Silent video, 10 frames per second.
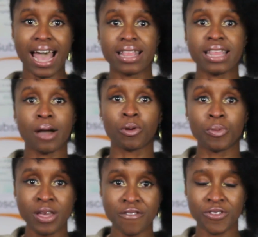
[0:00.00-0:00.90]
and that
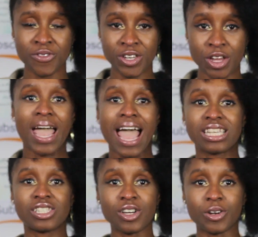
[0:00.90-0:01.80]
will be it for the video.
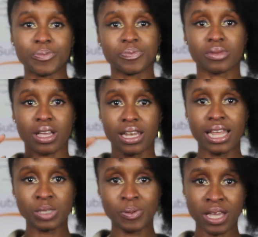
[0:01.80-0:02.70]
So
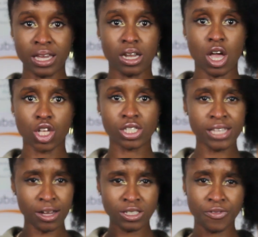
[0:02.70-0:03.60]
let's begin.
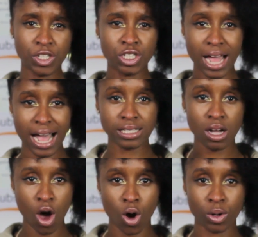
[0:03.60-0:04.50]
Cell division as a
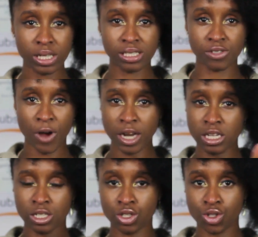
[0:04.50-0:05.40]
whole is
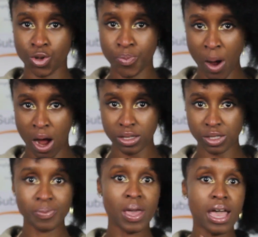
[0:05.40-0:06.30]
divided into 2
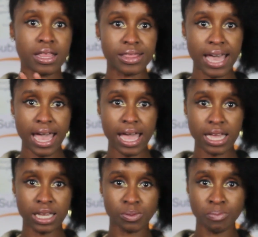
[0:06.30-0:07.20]
parts. There
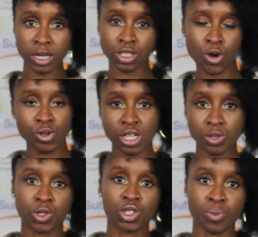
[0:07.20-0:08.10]
is
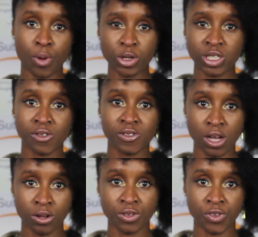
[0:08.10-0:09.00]
mitosis, which is the process of
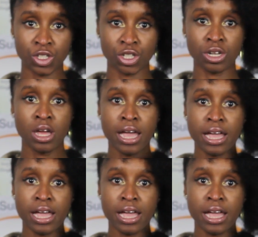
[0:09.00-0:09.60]
cell division